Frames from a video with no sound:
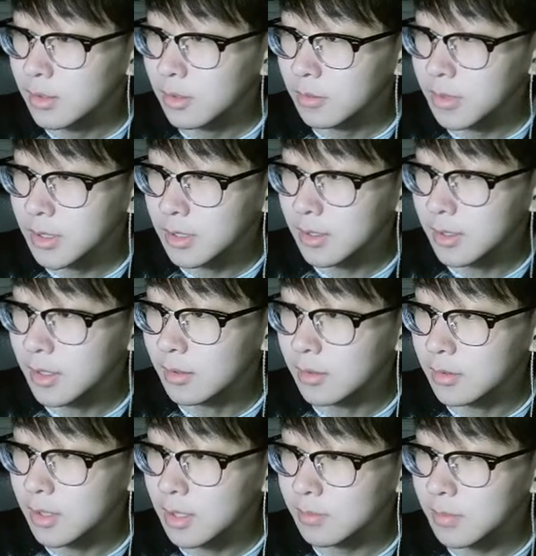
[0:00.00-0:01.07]
So
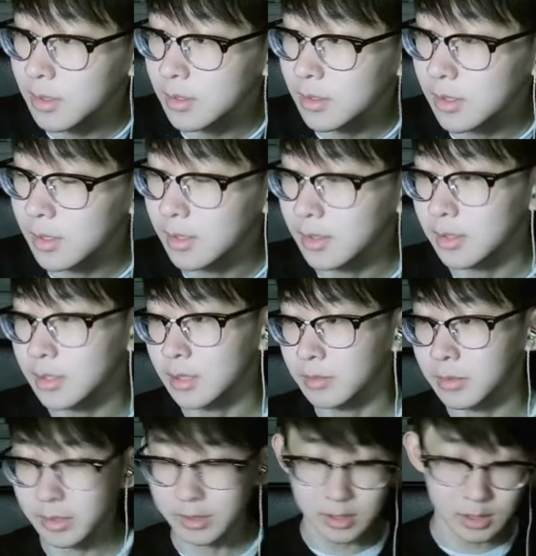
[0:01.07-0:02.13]
BCDCounter test bench, and let's
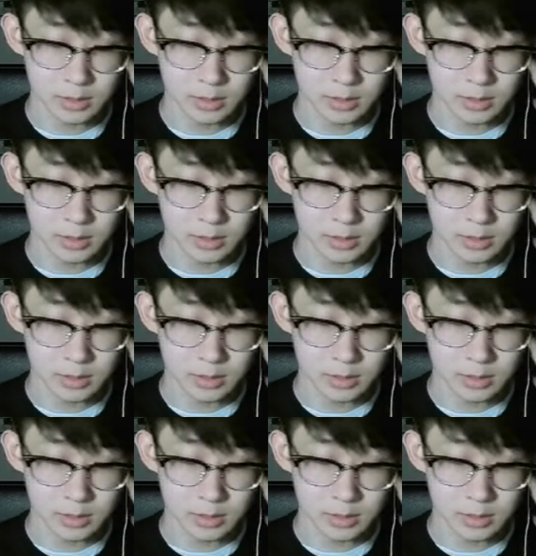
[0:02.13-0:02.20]
simulate